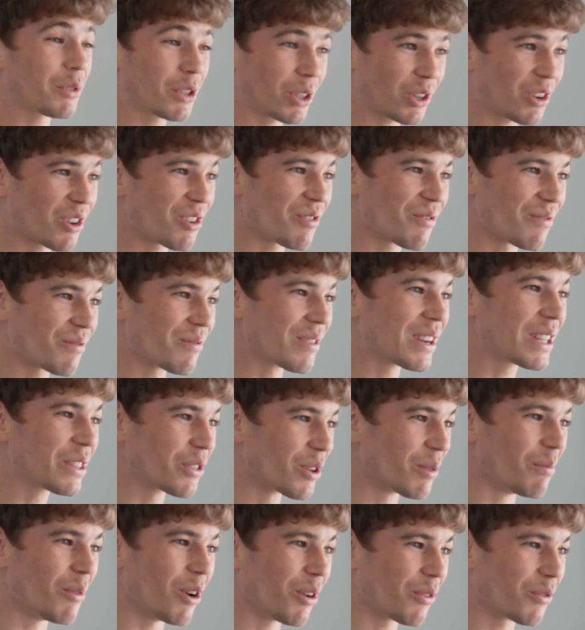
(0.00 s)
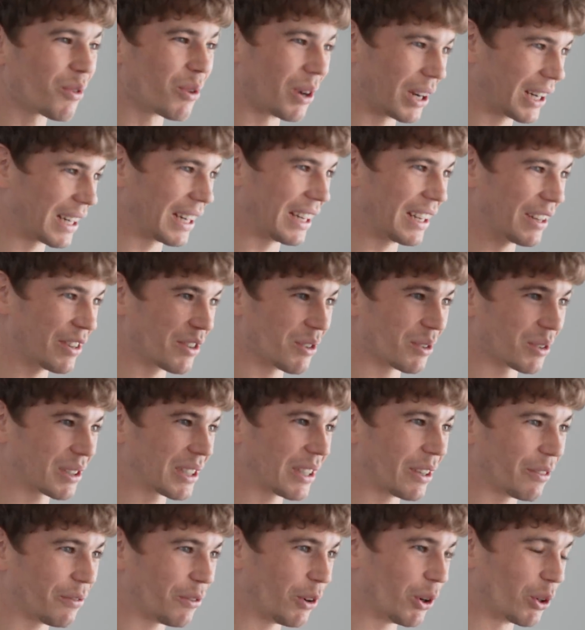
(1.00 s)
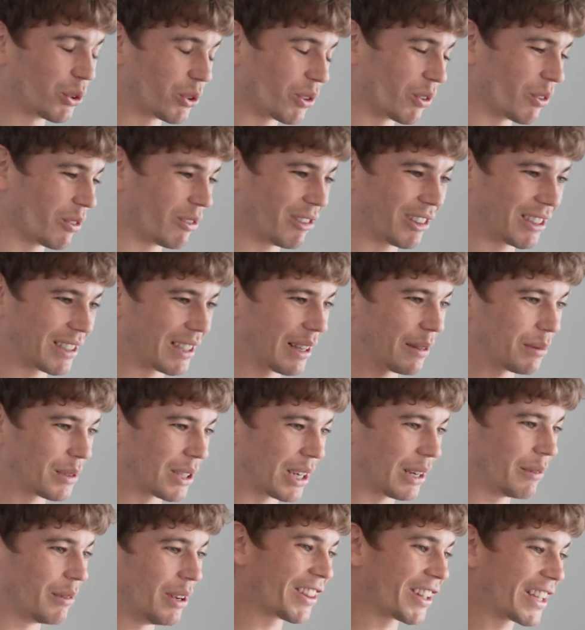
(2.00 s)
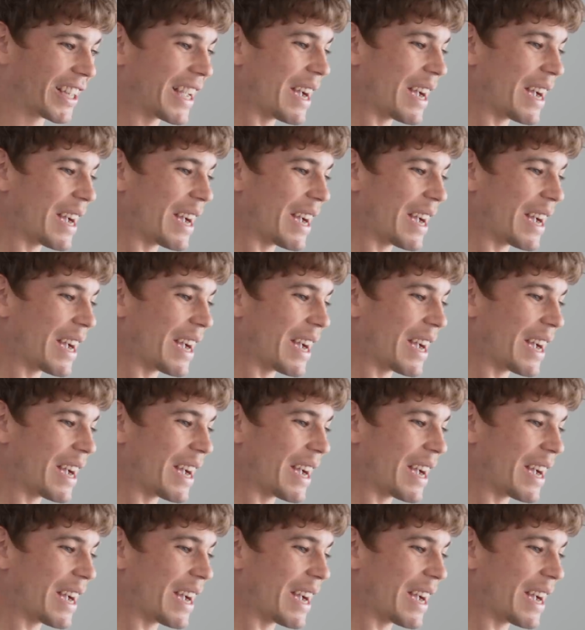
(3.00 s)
I'm just going to read them off quickly and you'll see a photo of them at the same time. The